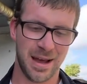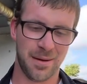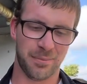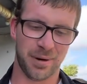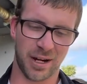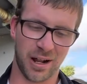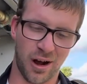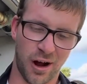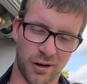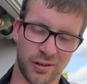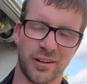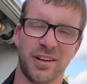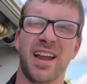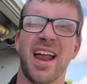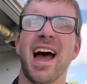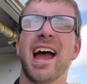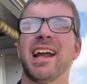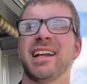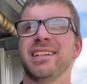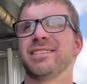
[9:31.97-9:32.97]
but
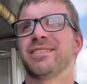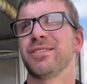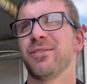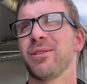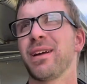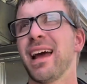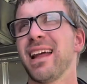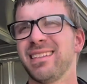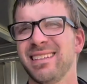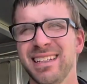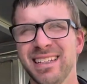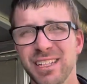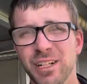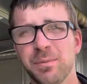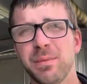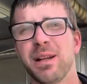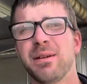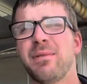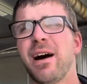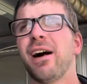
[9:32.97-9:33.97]
109. So we got a little
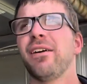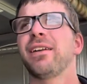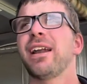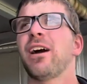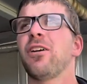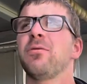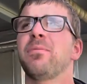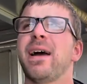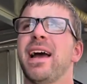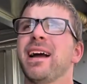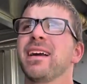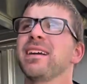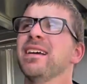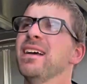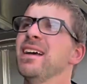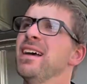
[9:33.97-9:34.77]
bit of mile an hour back.